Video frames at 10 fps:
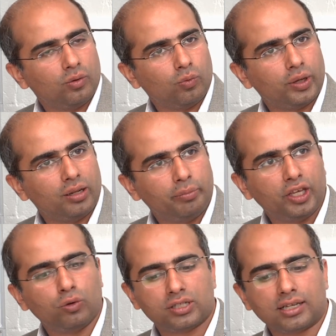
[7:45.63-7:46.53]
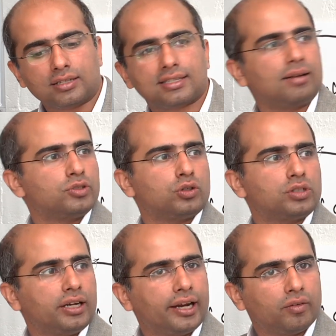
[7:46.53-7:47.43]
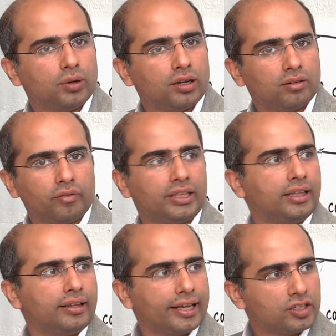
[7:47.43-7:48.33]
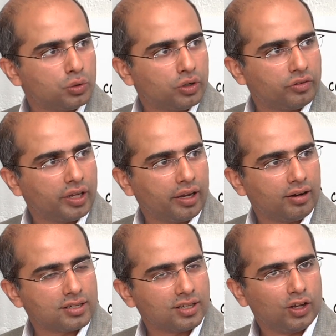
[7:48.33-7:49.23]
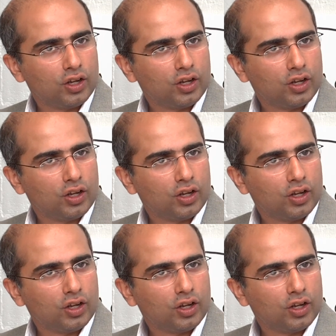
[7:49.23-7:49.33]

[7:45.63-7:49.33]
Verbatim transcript: will be using some social network within the next 2 or 3 years.